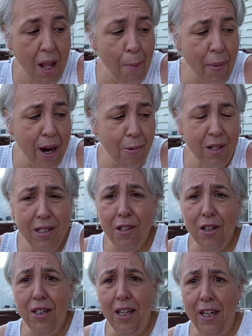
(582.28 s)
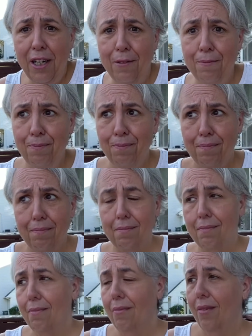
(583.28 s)
But I wasn't going to, you know,
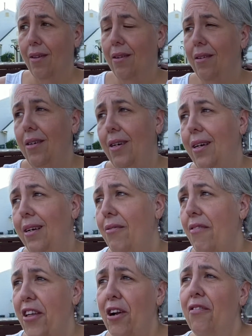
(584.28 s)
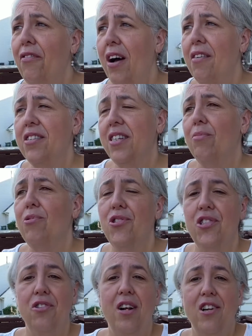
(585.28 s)
if they don't follow the same rules
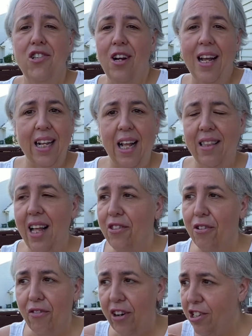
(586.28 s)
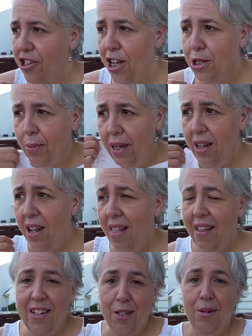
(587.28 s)
as International, I get that, they're a franchise, but
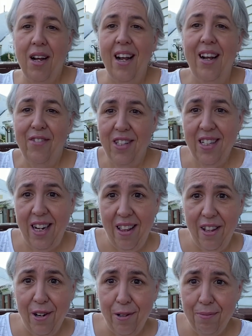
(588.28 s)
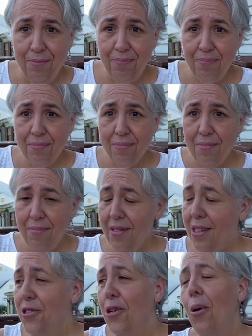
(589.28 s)
that doesn't mean I have to stay there.
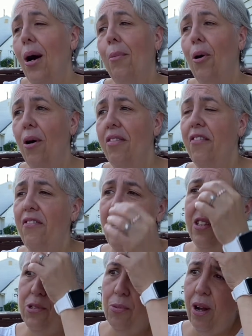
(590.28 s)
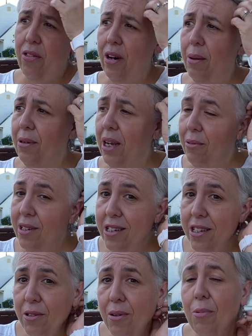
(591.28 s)
So I'm on the fence whether I'm going
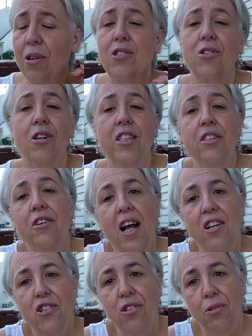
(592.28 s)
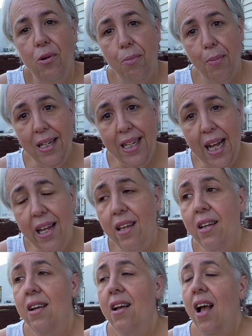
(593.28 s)
to. I'm going to talk to International on Monday,
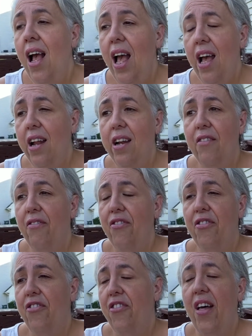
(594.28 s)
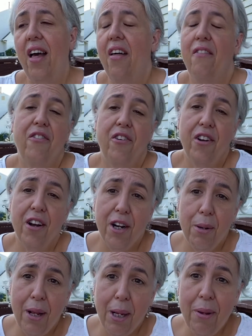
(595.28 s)
and if, th if they're not
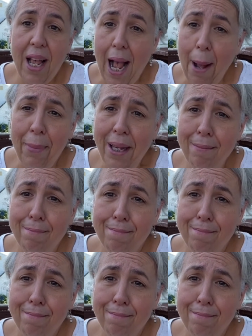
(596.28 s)
going to make me happy,